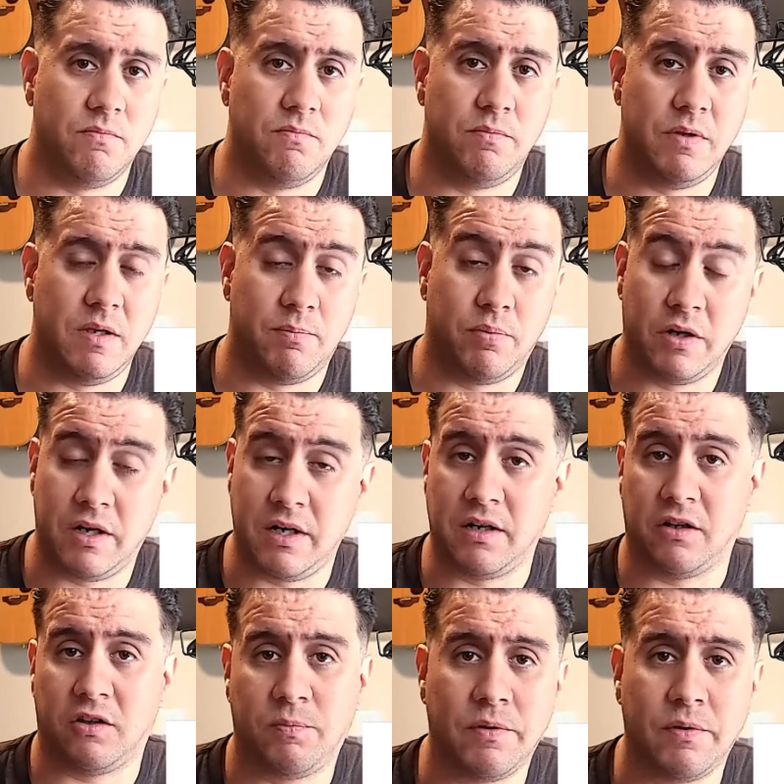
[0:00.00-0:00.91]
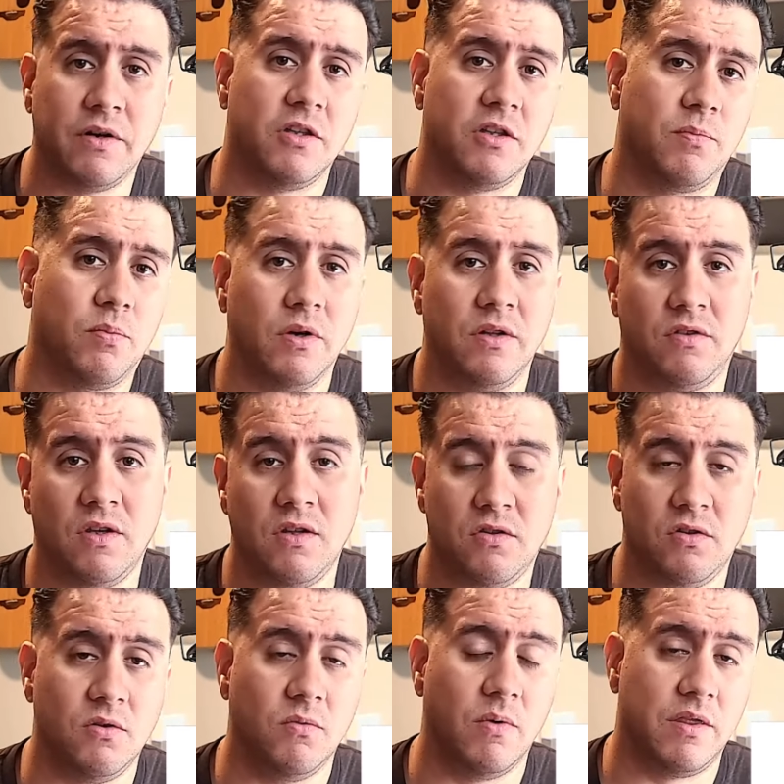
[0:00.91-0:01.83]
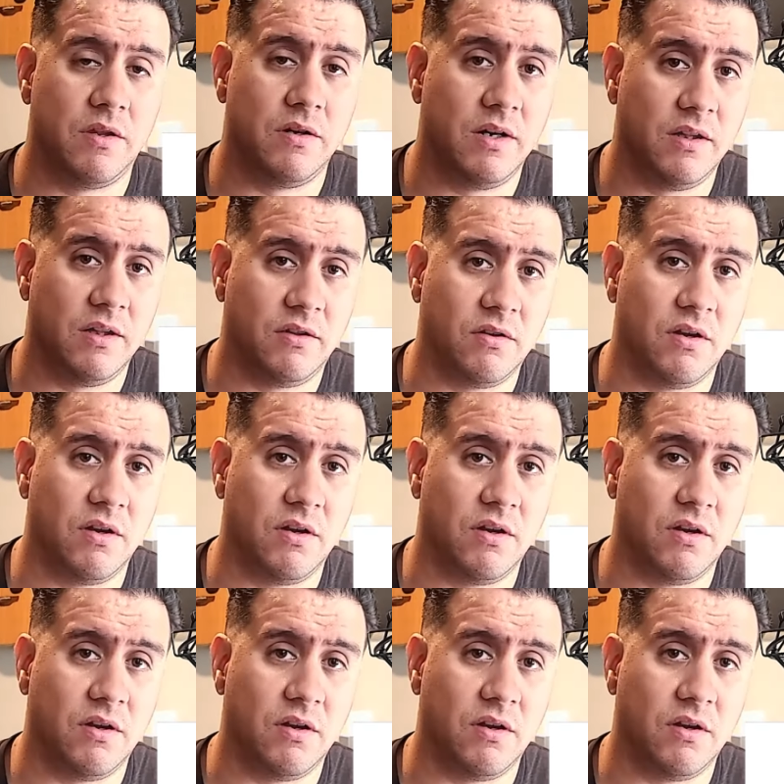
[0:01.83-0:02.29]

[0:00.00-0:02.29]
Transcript: be putting experience points into whether it's